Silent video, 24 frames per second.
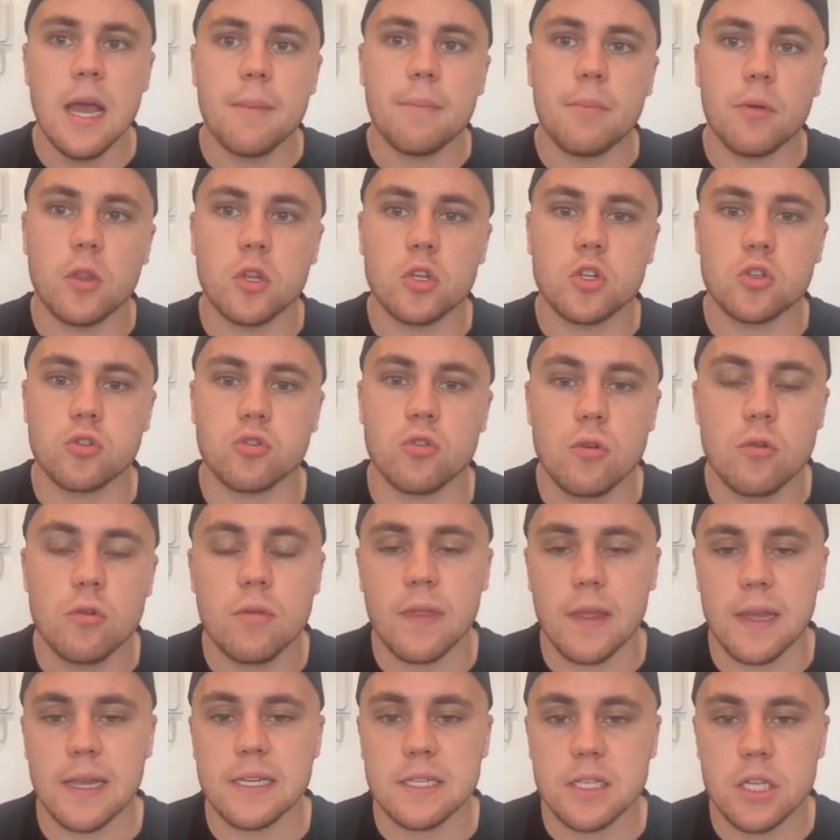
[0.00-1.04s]
but the truth
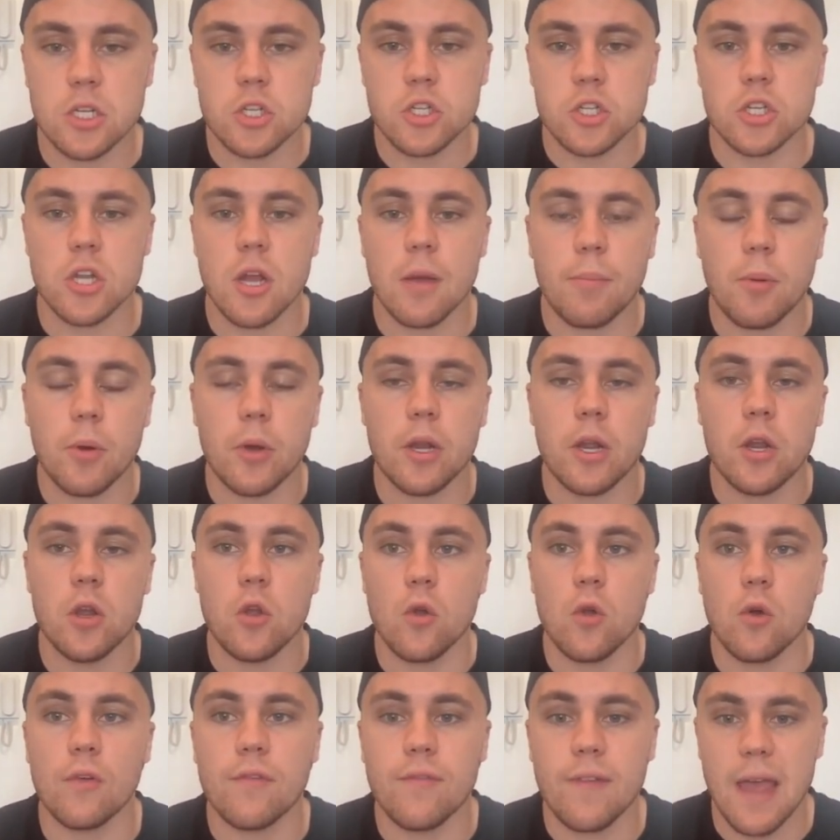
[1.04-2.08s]
is they're just not putting
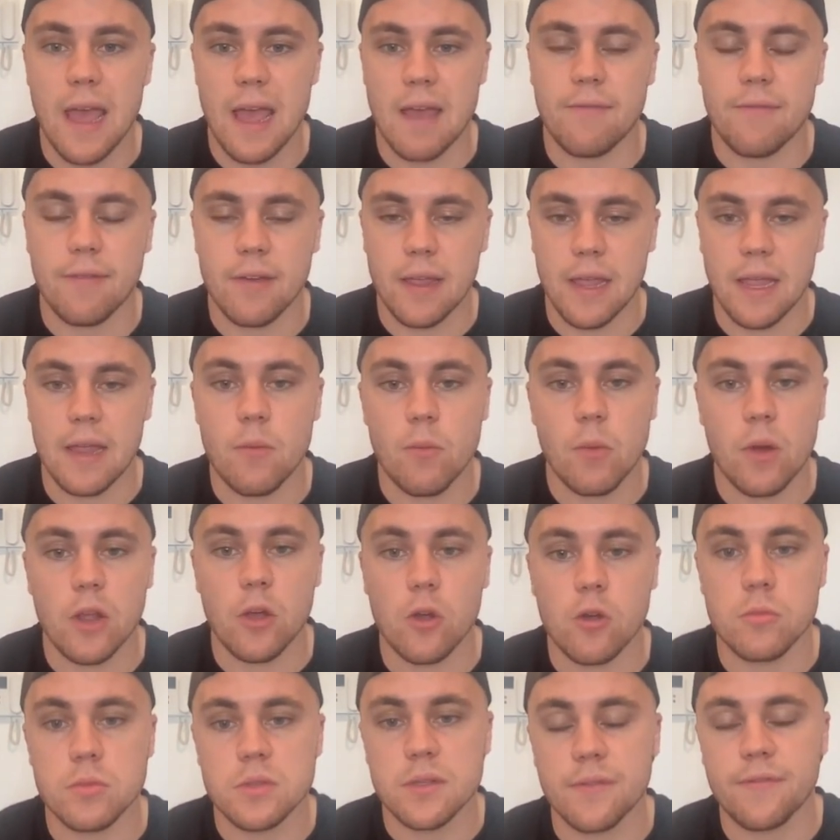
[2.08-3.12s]
enough effort in when it
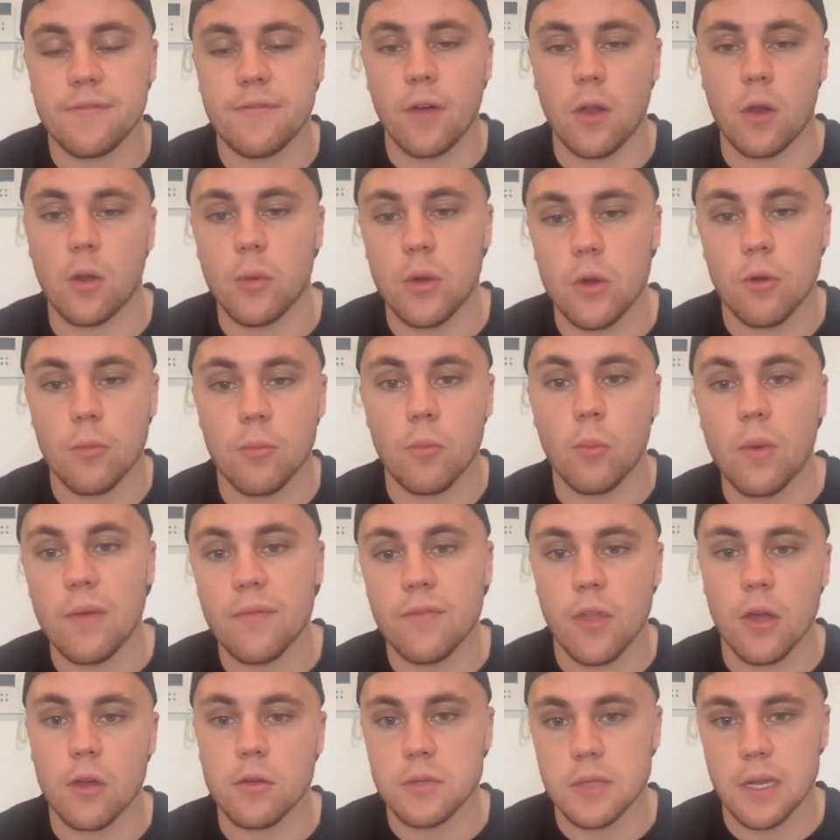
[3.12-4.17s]
comes to following up with
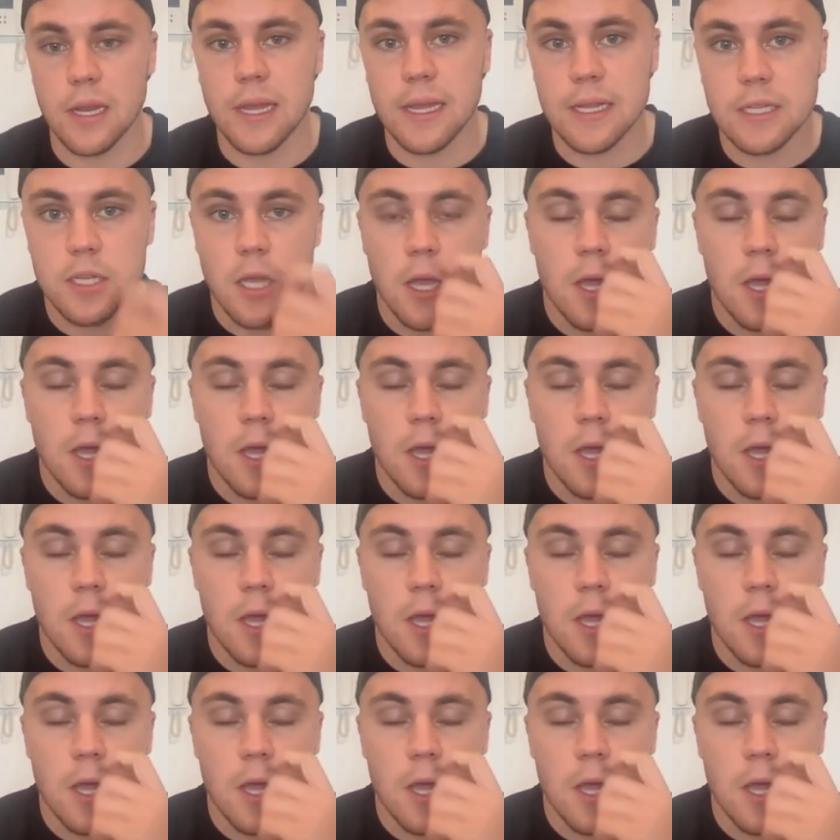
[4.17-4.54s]
those leads.